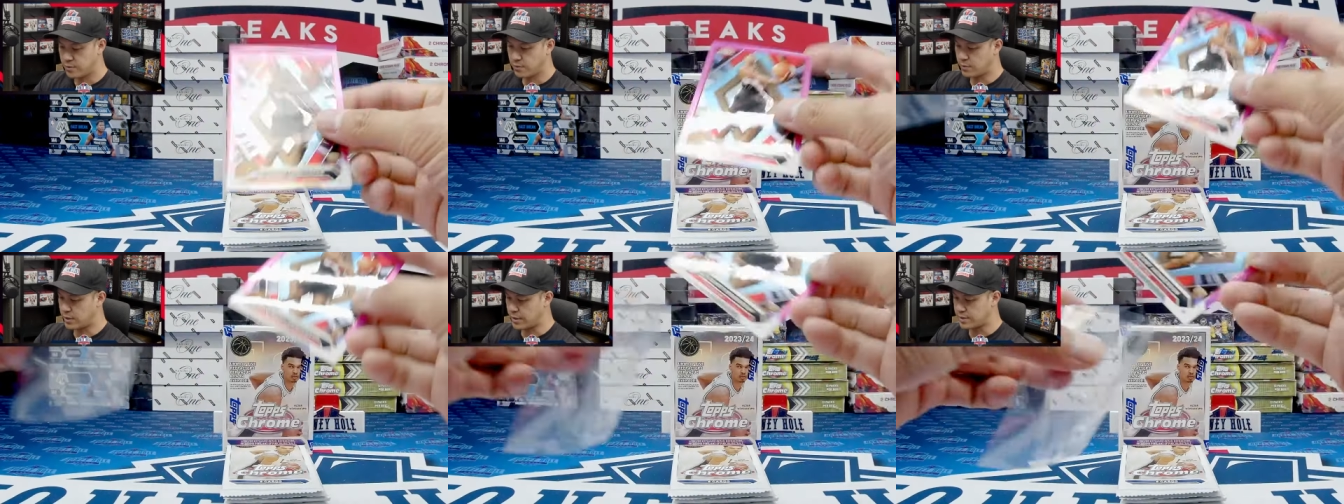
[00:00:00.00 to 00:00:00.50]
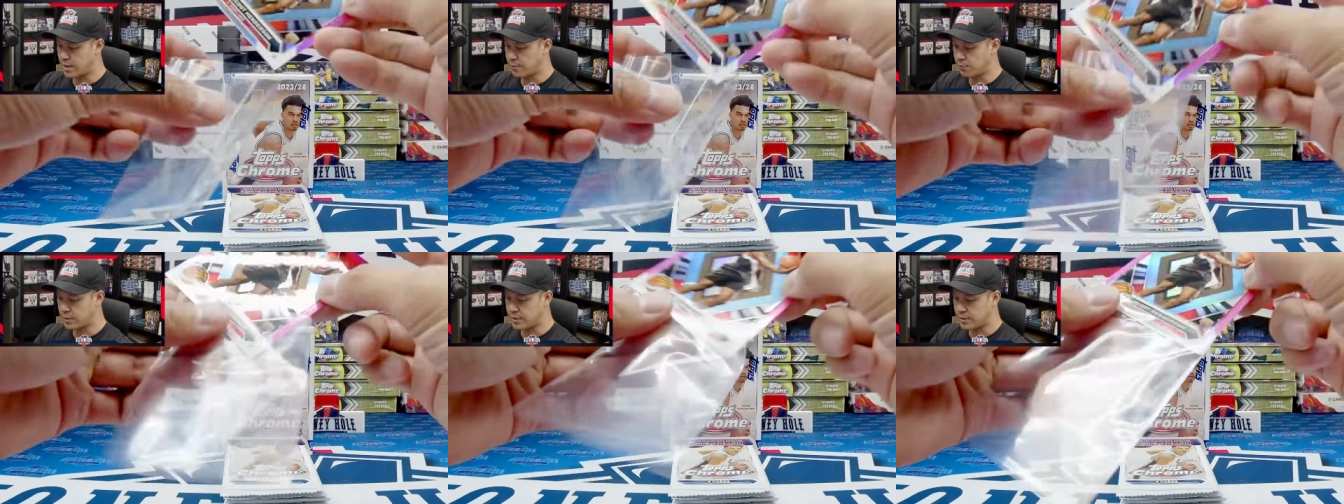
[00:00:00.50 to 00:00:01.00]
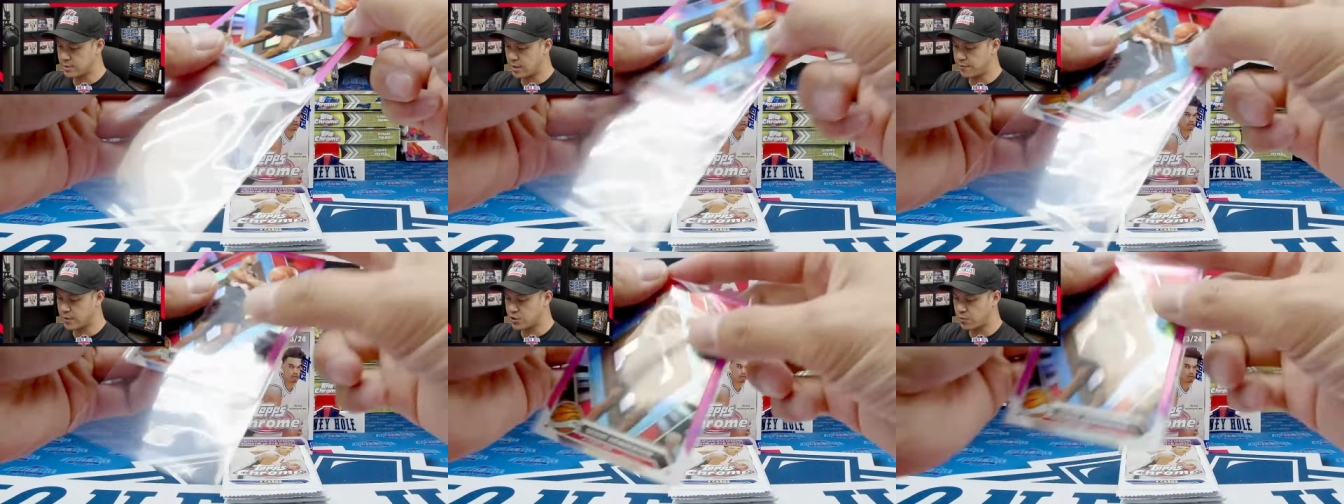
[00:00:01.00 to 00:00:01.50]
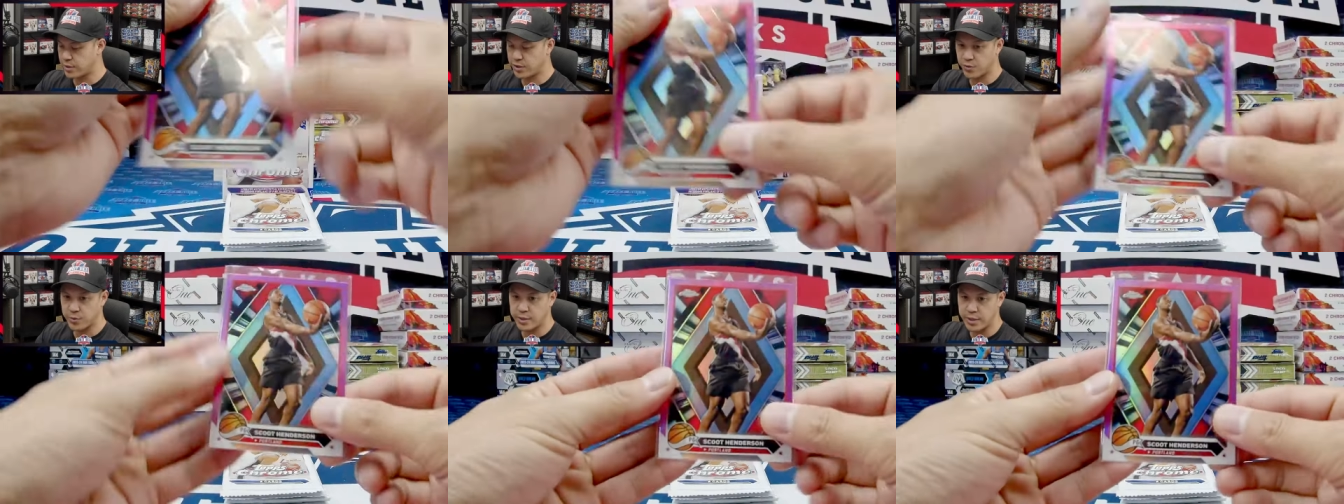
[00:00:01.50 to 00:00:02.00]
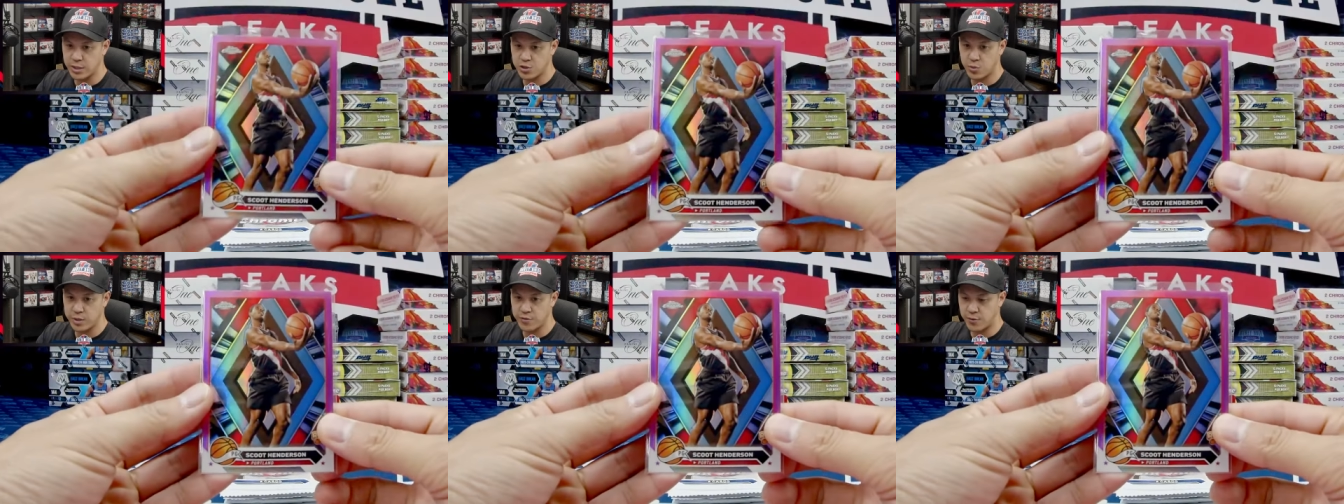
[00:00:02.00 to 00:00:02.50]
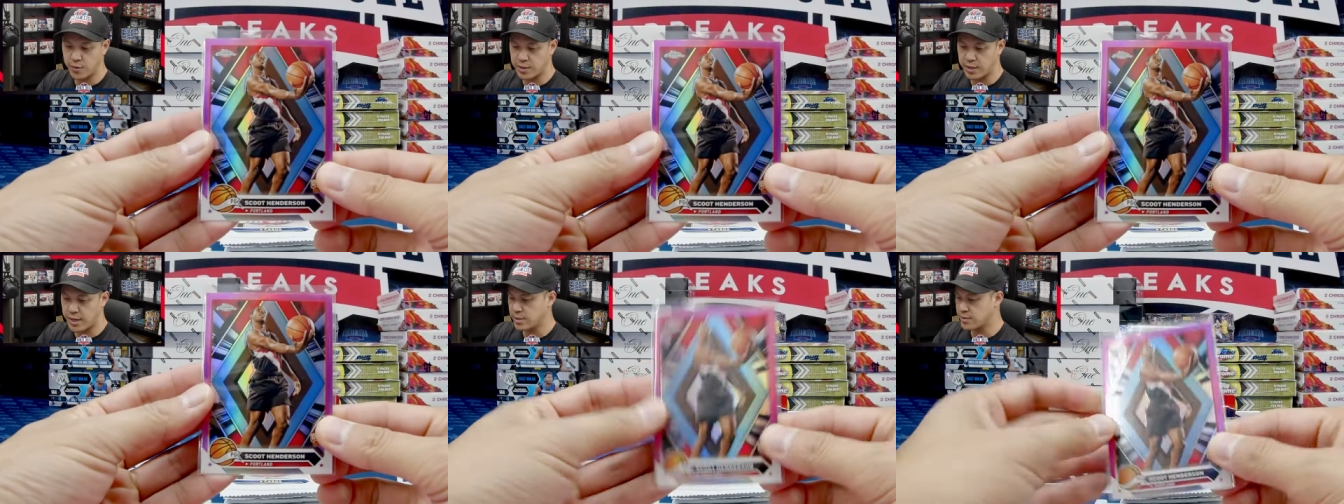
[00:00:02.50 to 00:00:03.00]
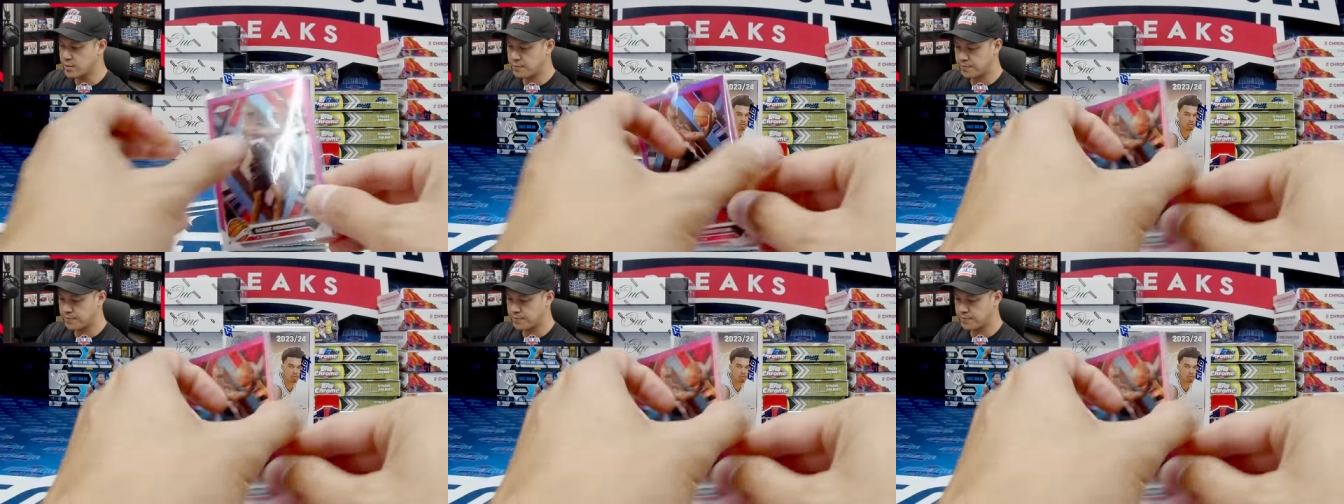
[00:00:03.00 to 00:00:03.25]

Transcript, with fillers: One of the top rookies of the 23-24 class.